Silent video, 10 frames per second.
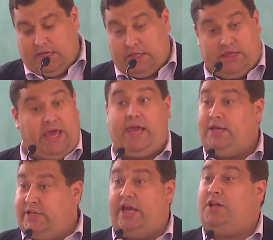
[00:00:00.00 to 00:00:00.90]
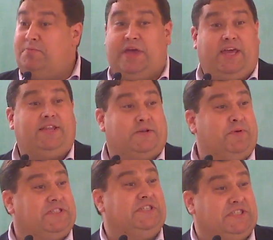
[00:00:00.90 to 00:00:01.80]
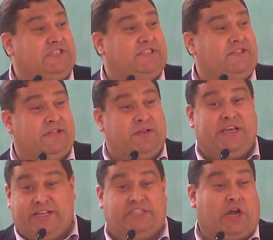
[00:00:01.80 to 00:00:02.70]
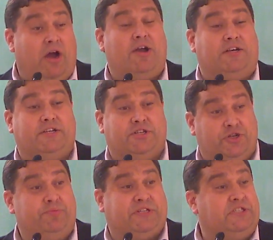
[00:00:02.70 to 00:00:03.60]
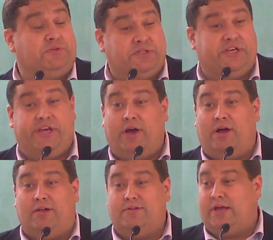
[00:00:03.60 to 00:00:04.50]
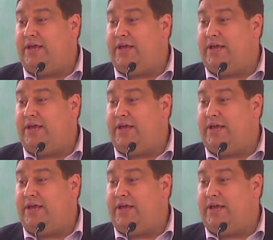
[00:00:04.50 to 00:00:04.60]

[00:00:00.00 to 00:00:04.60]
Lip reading: They tell me that businesses, it's hard to do business with City Hall.